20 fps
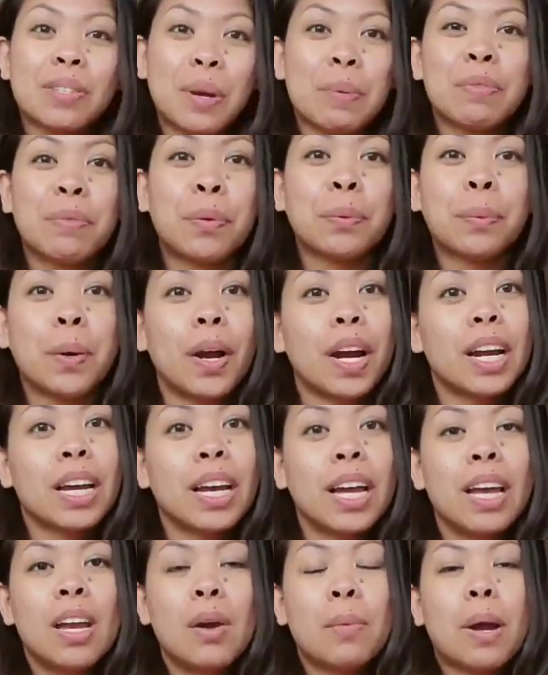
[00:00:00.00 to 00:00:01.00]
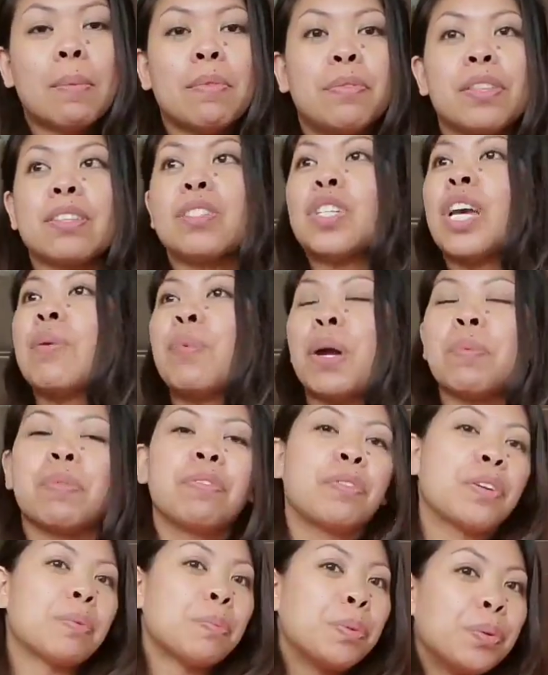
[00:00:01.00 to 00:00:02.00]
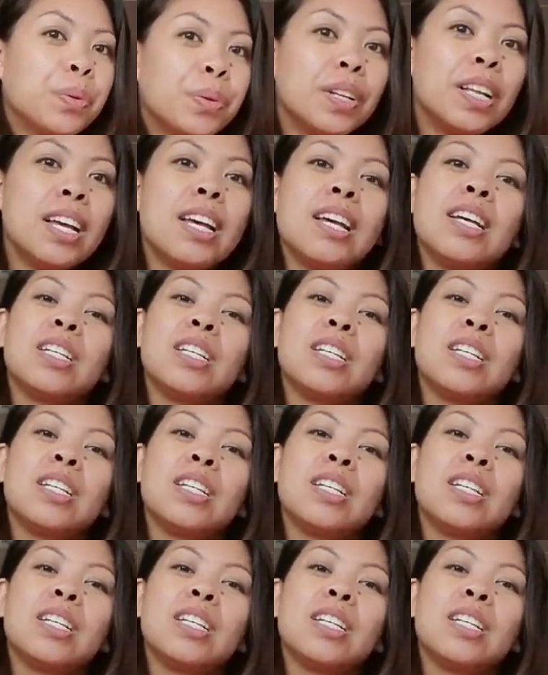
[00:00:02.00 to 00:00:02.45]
right before work, right before the gym, right before the pool.